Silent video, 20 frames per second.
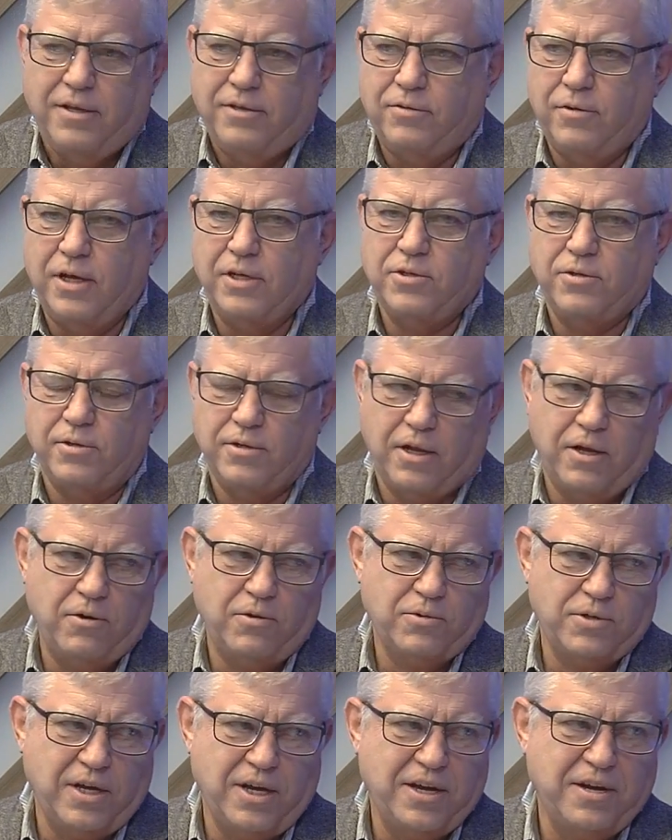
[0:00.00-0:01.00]
That's a
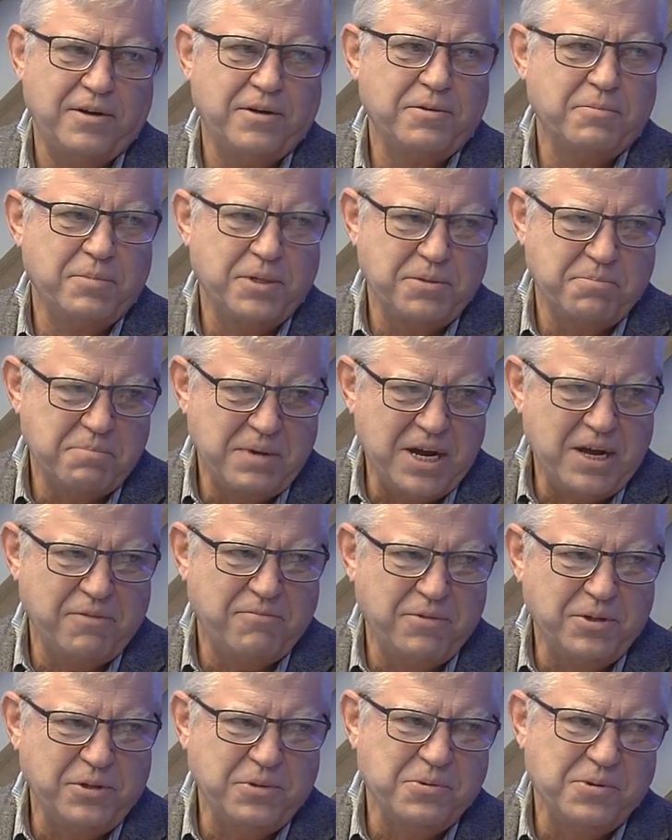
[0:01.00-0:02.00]
long title and a big
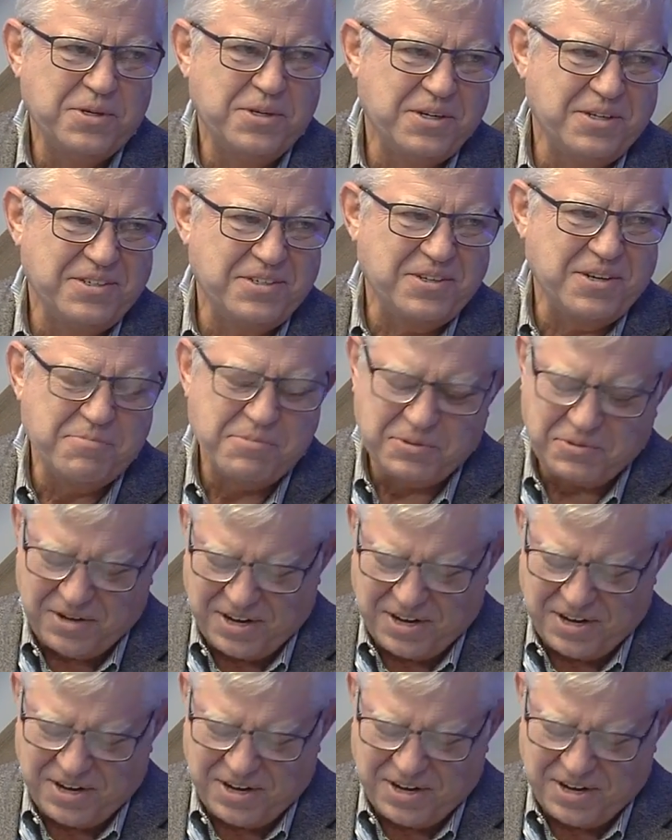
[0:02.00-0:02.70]
mouthful of words, so I'm going to